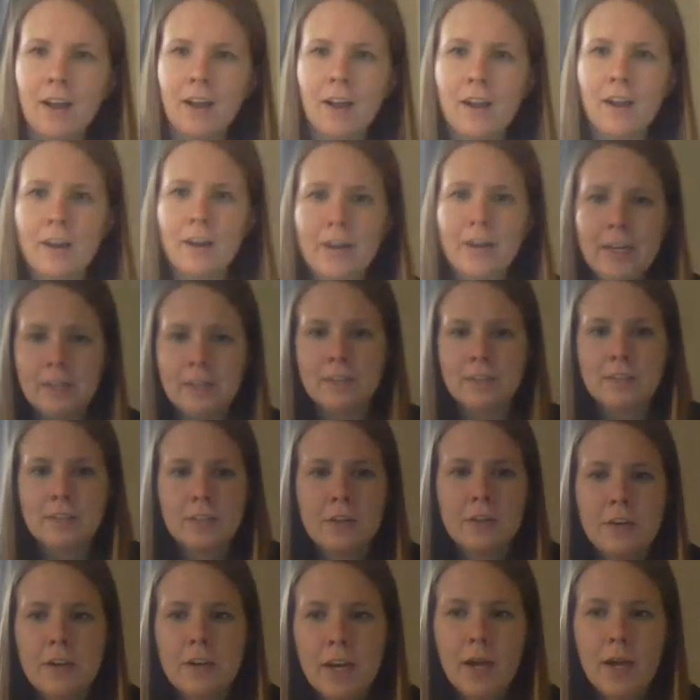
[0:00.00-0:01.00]
All right, so
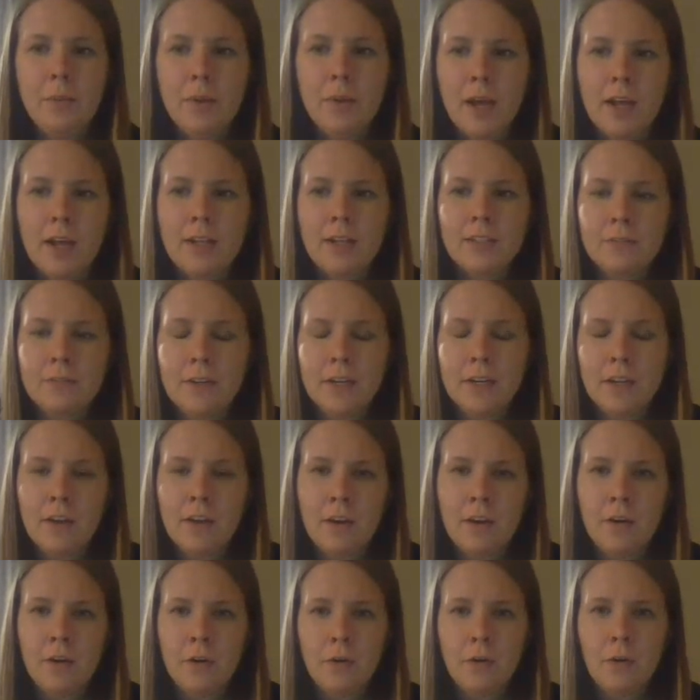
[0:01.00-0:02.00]
go ahead, pause the
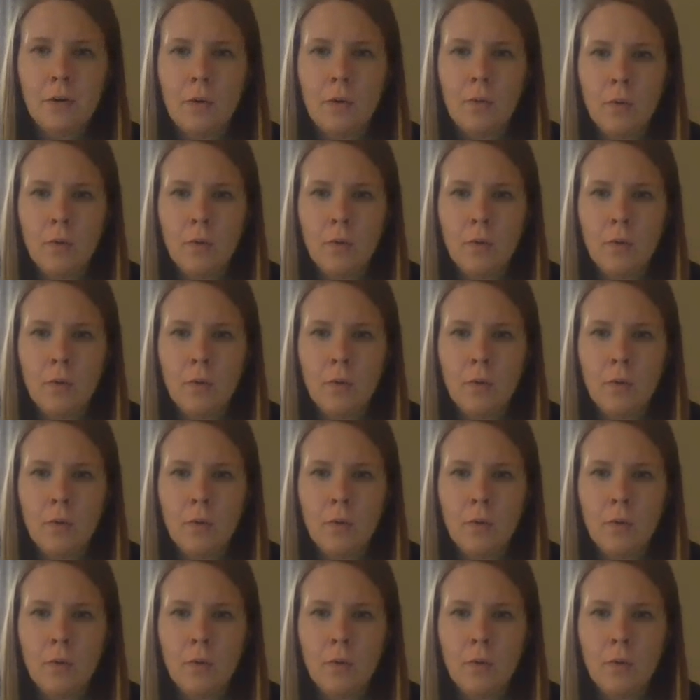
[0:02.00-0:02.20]
video.